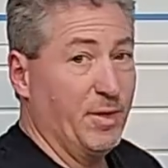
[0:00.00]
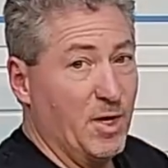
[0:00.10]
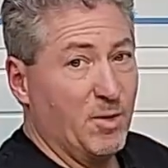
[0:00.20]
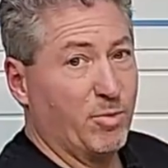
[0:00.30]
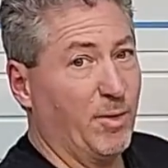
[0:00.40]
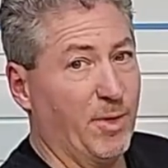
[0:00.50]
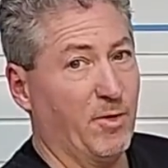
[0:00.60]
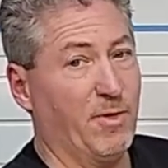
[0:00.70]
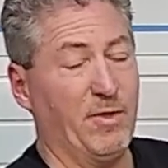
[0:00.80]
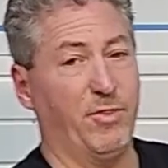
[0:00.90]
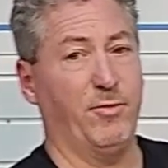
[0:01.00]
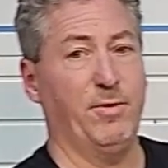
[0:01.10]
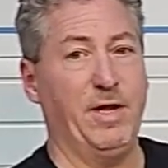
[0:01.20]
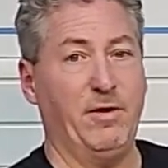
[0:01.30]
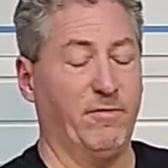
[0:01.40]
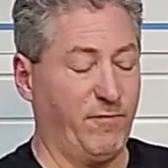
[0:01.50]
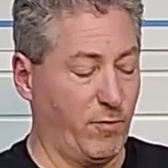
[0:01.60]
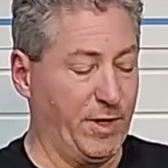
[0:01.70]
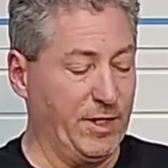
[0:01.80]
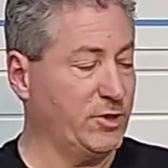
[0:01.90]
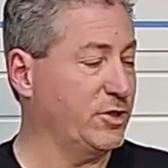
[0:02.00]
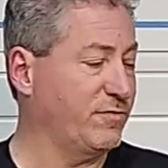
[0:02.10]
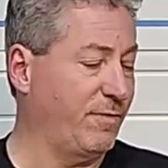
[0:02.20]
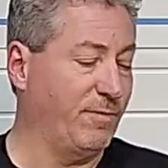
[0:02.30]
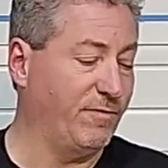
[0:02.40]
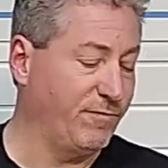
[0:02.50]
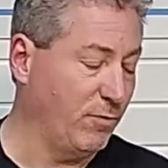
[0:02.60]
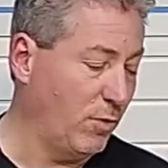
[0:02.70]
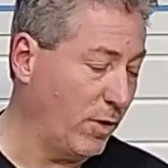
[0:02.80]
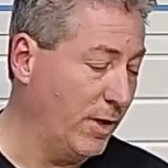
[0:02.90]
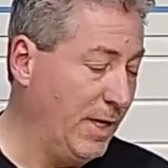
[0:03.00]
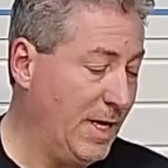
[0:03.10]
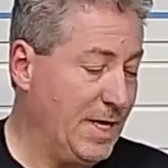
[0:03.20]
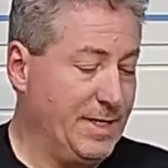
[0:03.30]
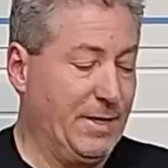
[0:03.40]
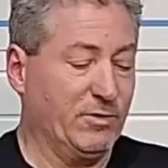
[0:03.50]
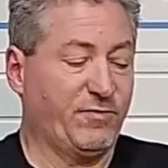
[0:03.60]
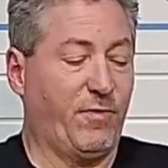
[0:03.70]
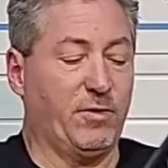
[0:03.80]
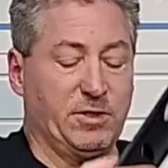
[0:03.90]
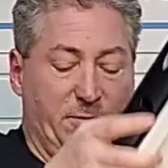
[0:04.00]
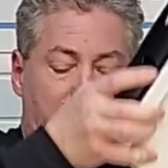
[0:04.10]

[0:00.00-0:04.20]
be probably around 38 or 40 inches from the floor. Now, as far as the